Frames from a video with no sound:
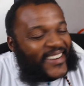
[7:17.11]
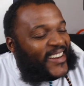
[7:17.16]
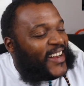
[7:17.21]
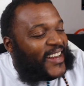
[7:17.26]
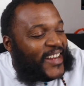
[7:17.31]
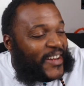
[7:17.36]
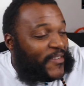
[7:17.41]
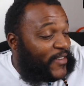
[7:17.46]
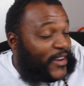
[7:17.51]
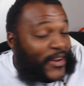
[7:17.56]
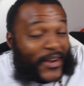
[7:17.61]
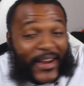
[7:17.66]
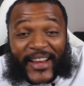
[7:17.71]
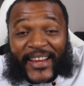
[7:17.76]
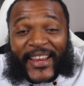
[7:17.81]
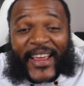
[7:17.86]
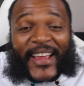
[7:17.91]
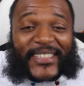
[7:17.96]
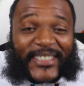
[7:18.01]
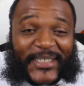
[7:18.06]
Not even though
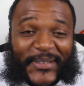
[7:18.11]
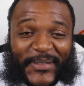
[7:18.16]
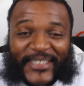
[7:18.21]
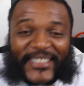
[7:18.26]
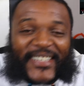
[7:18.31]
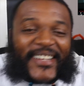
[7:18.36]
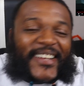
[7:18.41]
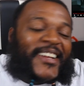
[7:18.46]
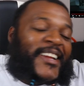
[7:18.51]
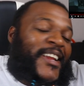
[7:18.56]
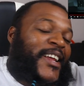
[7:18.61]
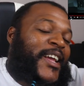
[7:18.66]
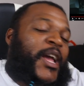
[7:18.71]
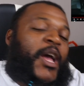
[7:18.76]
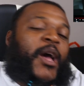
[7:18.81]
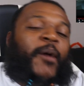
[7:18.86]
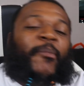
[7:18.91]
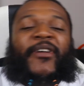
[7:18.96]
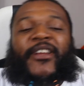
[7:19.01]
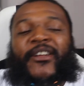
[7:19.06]
that casing was there.
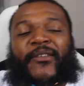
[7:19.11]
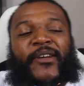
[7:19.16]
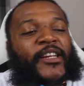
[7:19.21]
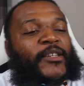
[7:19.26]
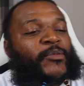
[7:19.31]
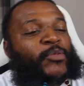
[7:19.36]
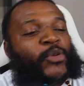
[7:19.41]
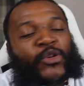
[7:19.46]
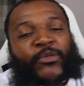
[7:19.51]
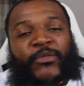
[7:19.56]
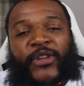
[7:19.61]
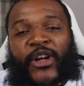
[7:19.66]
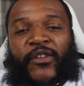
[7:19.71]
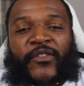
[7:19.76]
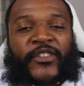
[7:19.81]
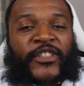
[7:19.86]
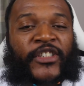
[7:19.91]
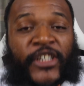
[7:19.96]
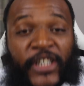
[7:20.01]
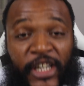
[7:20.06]
But anyway, he pulled me
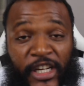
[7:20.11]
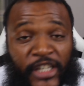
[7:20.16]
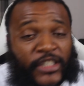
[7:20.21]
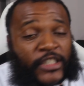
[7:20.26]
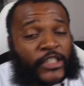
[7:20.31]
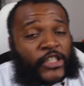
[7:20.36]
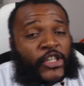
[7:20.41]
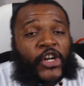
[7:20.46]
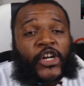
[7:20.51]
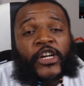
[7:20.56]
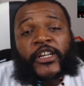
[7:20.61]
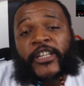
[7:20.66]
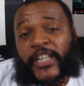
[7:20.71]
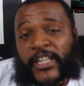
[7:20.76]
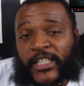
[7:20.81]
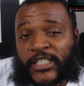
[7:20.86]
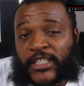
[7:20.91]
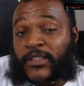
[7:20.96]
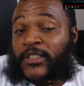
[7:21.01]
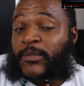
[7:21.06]
over. Is there guns in the car?
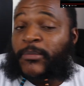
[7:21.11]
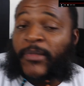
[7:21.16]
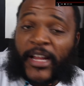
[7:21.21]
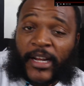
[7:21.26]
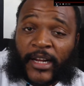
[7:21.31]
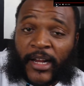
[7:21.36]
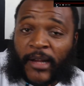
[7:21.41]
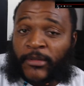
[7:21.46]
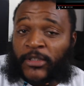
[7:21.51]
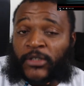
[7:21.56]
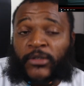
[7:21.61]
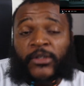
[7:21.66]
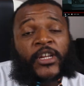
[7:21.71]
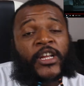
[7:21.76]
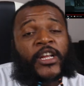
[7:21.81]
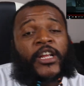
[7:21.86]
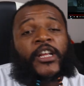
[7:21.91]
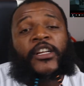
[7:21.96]
Yes, it was a black cop too.